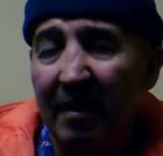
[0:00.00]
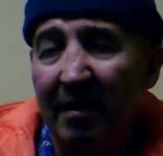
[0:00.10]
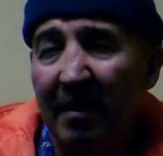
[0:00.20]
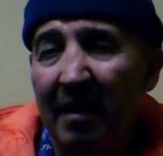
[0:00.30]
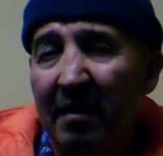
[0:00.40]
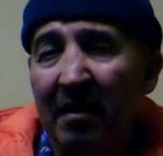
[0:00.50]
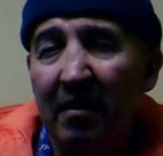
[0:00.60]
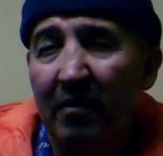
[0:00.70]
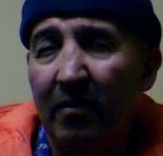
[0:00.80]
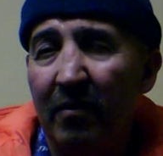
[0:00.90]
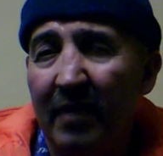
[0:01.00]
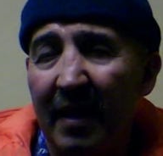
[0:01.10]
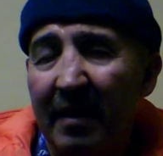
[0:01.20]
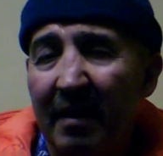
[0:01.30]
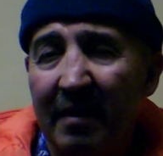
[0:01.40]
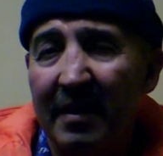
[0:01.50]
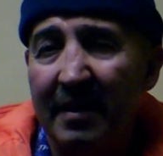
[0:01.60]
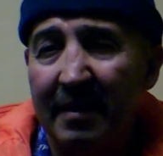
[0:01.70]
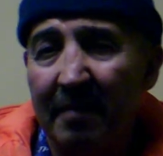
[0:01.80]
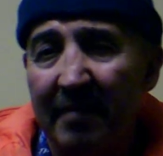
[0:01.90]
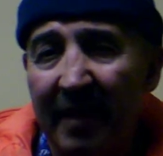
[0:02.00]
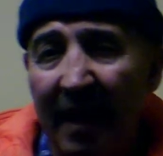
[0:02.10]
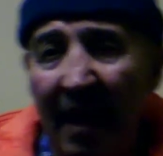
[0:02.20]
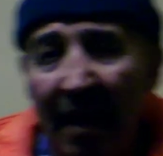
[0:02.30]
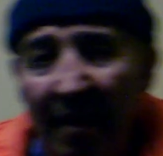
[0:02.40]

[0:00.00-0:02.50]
they knew that there is something else